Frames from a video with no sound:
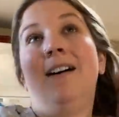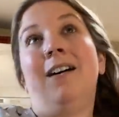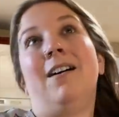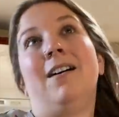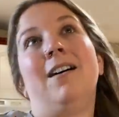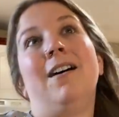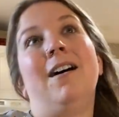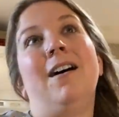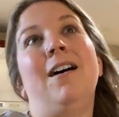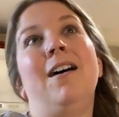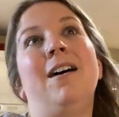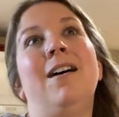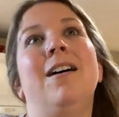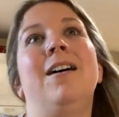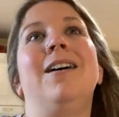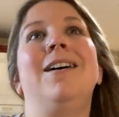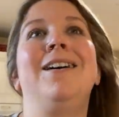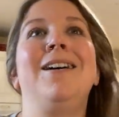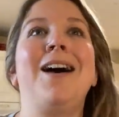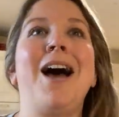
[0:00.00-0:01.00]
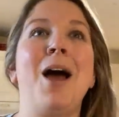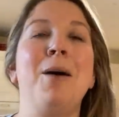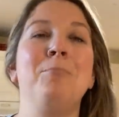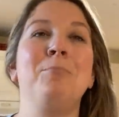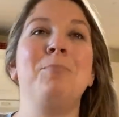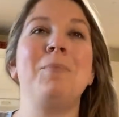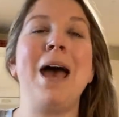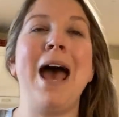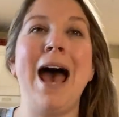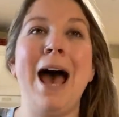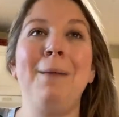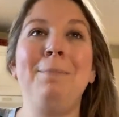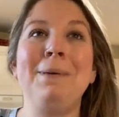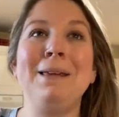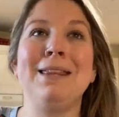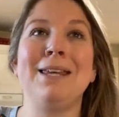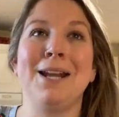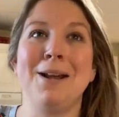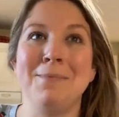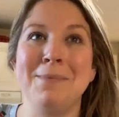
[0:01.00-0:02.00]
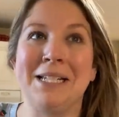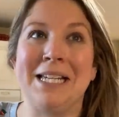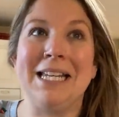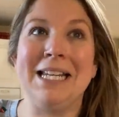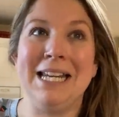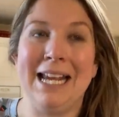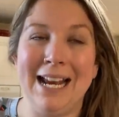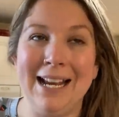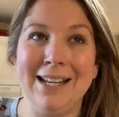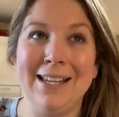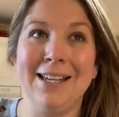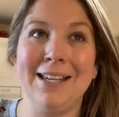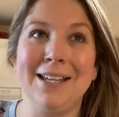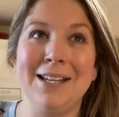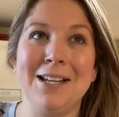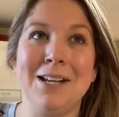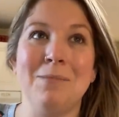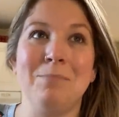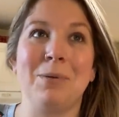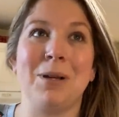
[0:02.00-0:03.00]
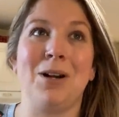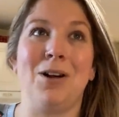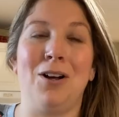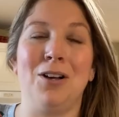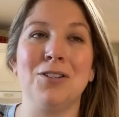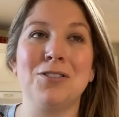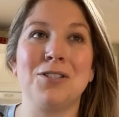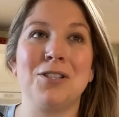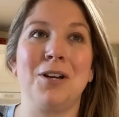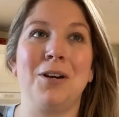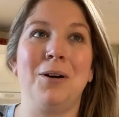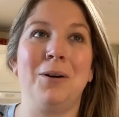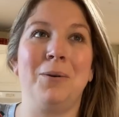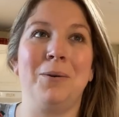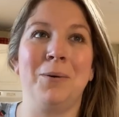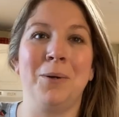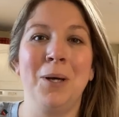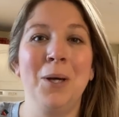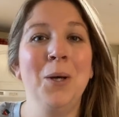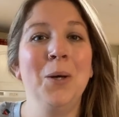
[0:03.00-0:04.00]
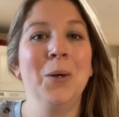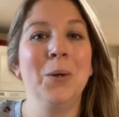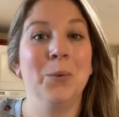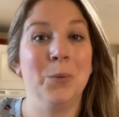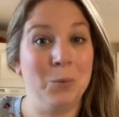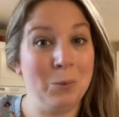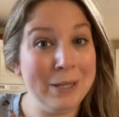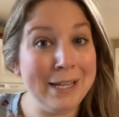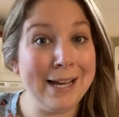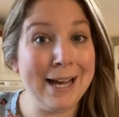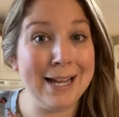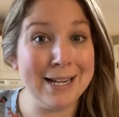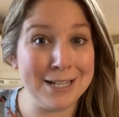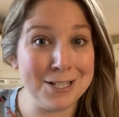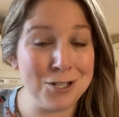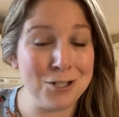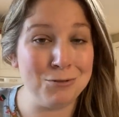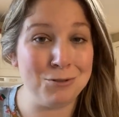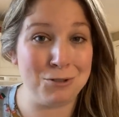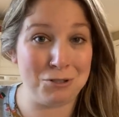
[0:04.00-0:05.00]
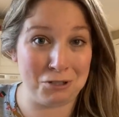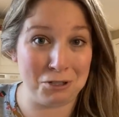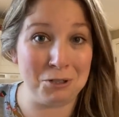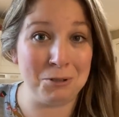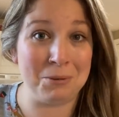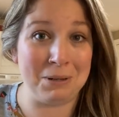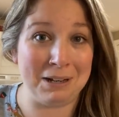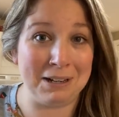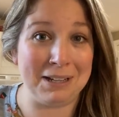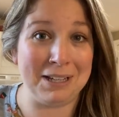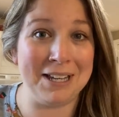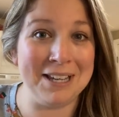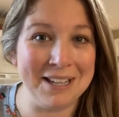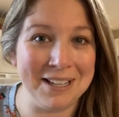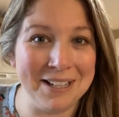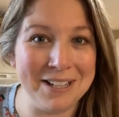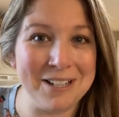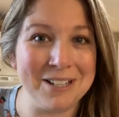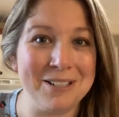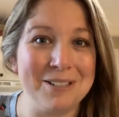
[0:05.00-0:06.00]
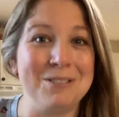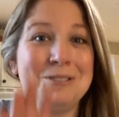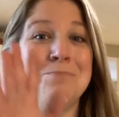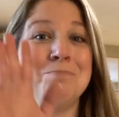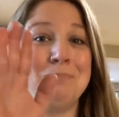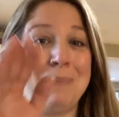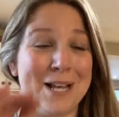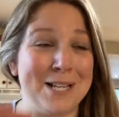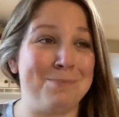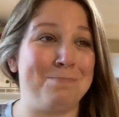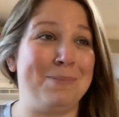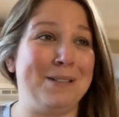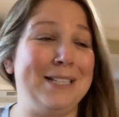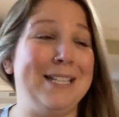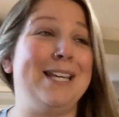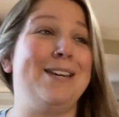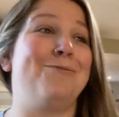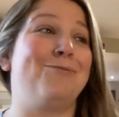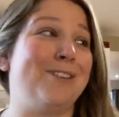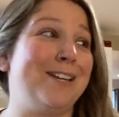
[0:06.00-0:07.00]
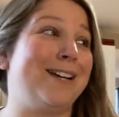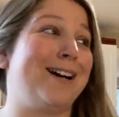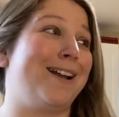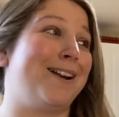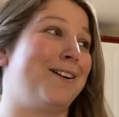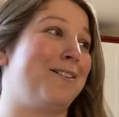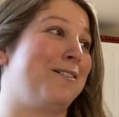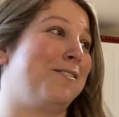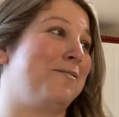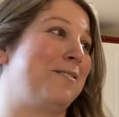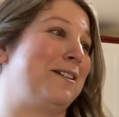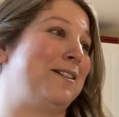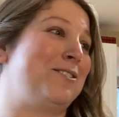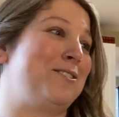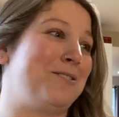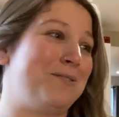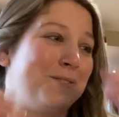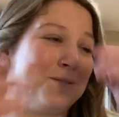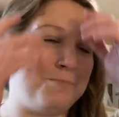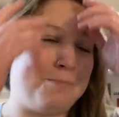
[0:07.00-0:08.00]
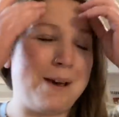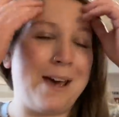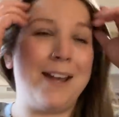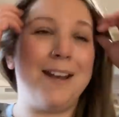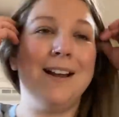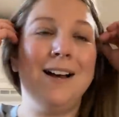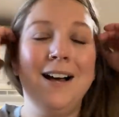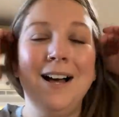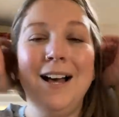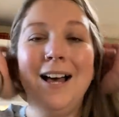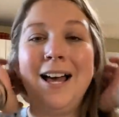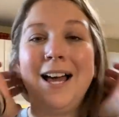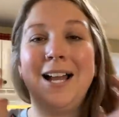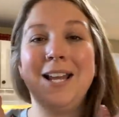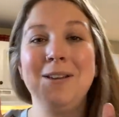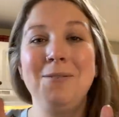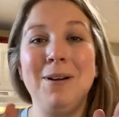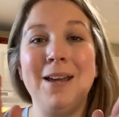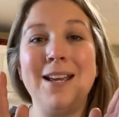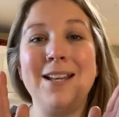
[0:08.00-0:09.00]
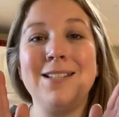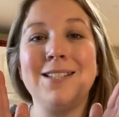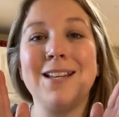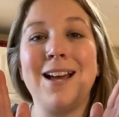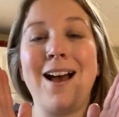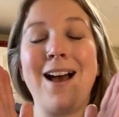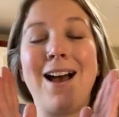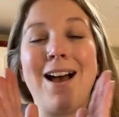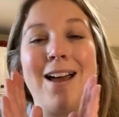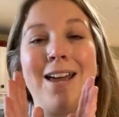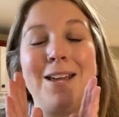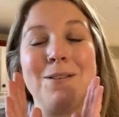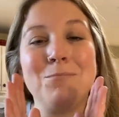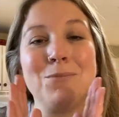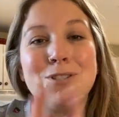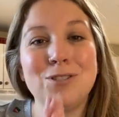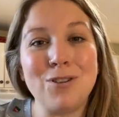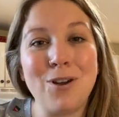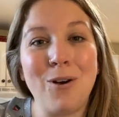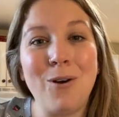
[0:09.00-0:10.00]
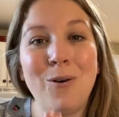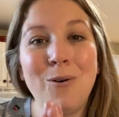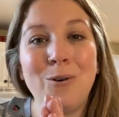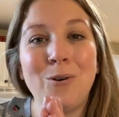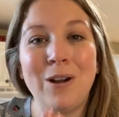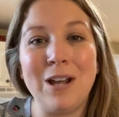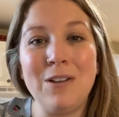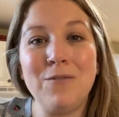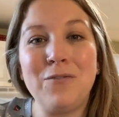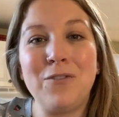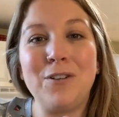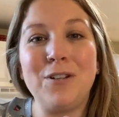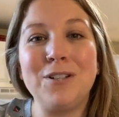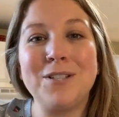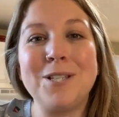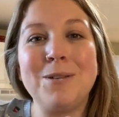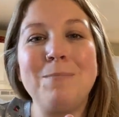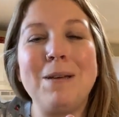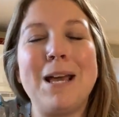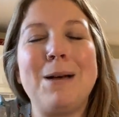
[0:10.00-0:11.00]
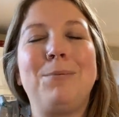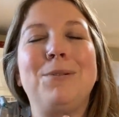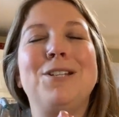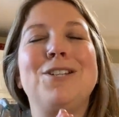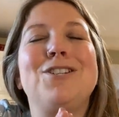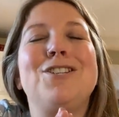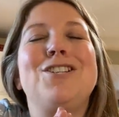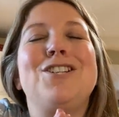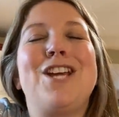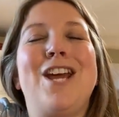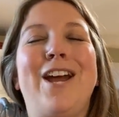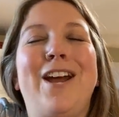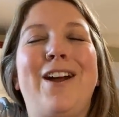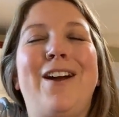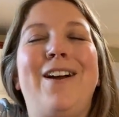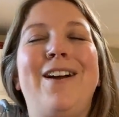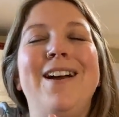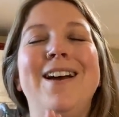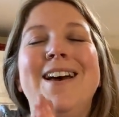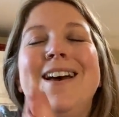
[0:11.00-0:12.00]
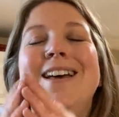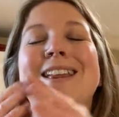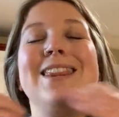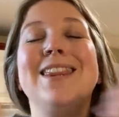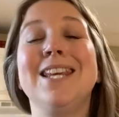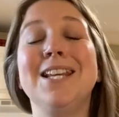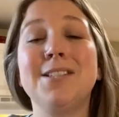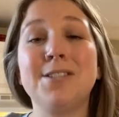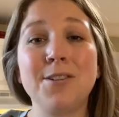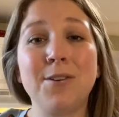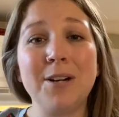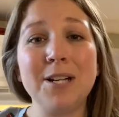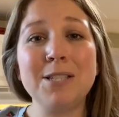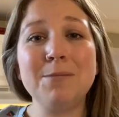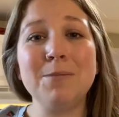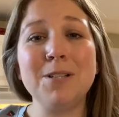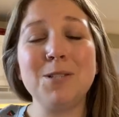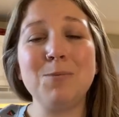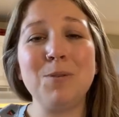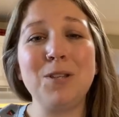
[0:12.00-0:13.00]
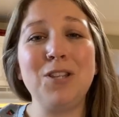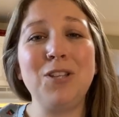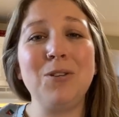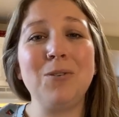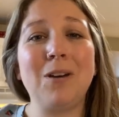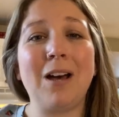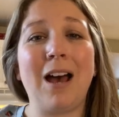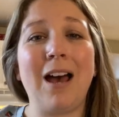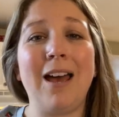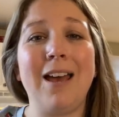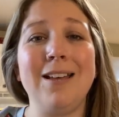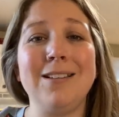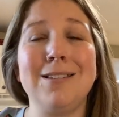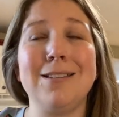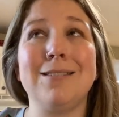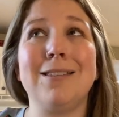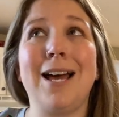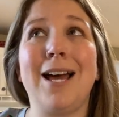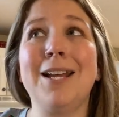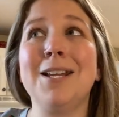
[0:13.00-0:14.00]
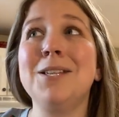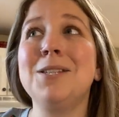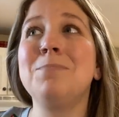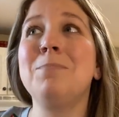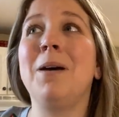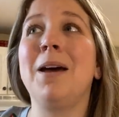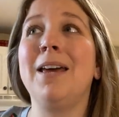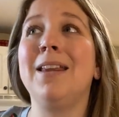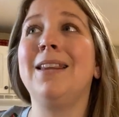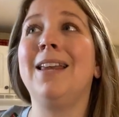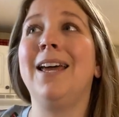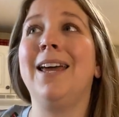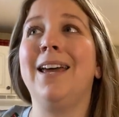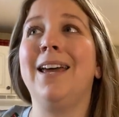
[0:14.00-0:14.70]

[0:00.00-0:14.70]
oh, I'm happy that I'm a Canadian, but also we got issues too, honey. Best believe we got our own issues. But anyways, I am so grateful to be able to share this Christmas with you guys. That is my